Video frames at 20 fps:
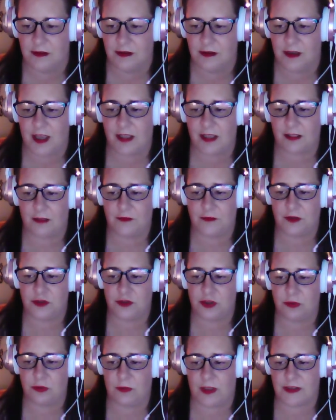I love you
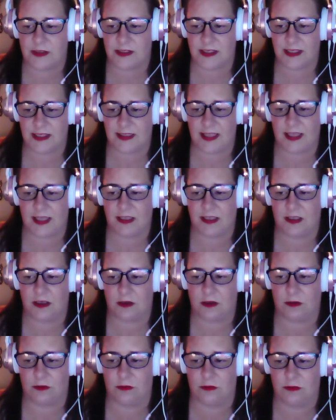too, Leslie. Thank
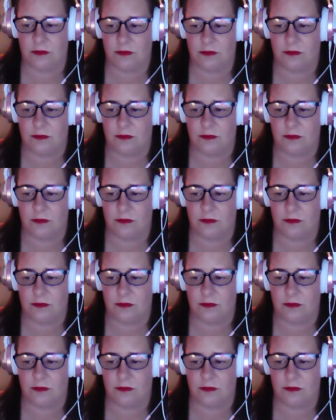you.